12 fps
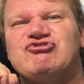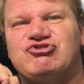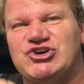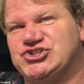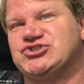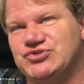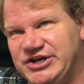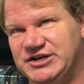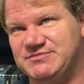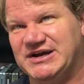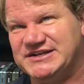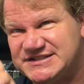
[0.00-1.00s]

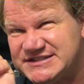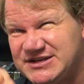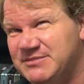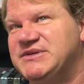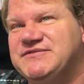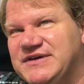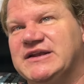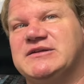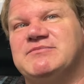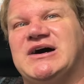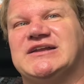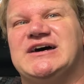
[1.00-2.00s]
frustrated by some event
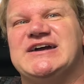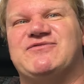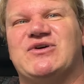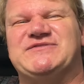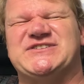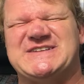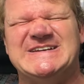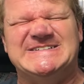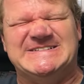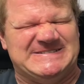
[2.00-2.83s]
in my life where I just,